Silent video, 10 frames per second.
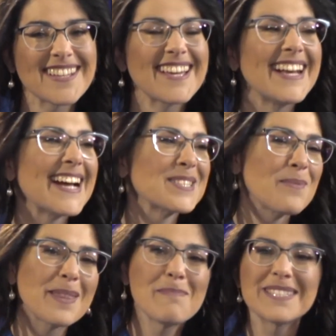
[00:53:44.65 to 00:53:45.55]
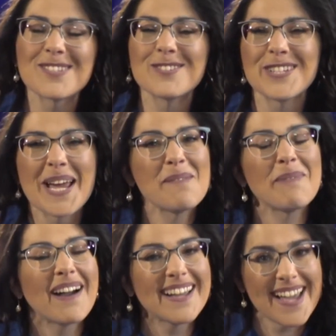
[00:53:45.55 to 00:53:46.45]
Connect with Mr.
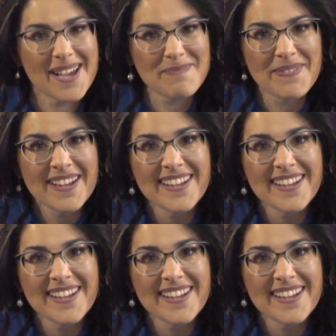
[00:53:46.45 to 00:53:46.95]
ChampIAM.